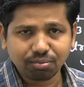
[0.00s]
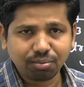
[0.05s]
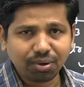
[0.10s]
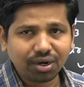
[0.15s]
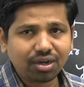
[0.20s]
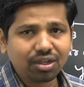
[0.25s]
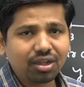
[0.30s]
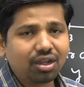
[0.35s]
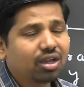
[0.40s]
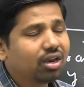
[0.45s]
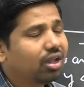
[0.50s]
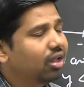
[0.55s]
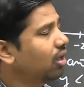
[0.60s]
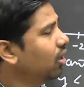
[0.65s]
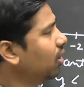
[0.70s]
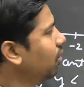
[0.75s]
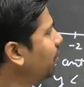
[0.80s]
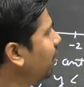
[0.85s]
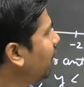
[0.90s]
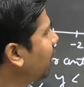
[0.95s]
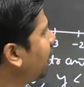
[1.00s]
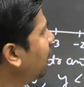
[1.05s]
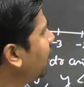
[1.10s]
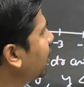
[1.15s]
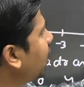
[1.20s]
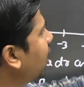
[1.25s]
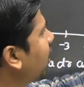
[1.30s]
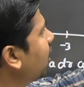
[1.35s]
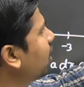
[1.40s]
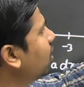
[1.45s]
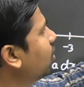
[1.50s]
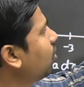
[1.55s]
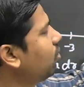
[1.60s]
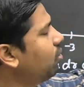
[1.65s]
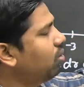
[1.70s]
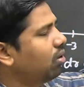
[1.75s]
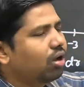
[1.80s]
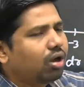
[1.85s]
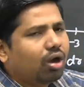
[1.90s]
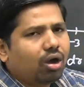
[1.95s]
But here we are taking
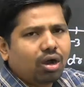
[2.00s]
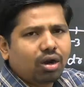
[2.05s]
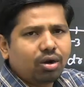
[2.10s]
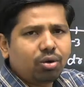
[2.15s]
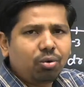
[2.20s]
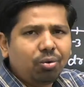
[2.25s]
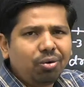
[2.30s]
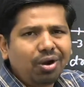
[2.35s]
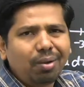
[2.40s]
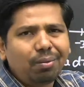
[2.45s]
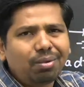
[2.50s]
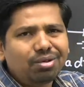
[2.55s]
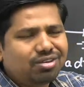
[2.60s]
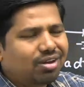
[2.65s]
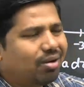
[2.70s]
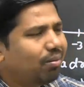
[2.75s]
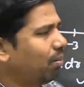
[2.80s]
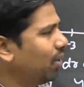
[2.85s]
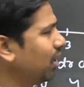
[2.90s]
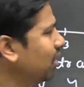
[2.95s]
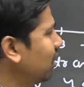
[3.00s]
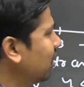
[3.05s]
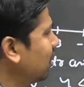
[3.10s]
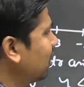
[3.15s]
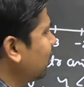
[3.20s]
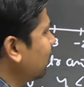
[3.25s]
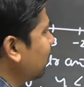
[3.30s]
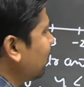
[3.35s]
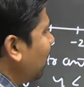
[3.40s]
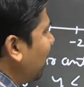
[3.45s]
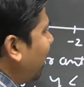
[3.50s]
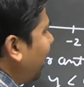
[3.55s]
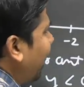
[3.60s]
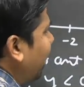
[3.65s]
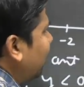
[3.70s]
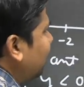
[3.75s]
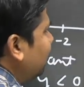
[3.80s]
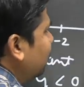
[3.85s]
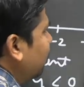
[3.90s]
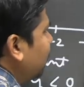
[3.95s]
a two-dimensional plane, that is
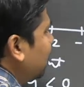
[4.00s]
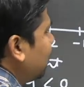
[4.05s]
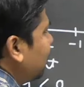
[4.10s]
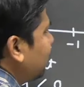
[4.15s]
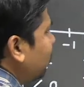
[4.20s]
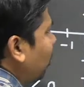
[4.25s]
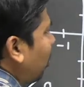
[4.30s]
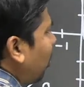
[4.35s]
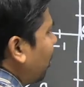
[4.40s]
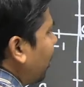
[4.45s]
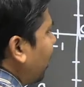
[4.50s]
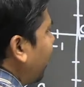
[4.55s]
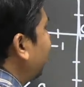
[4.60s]
x units along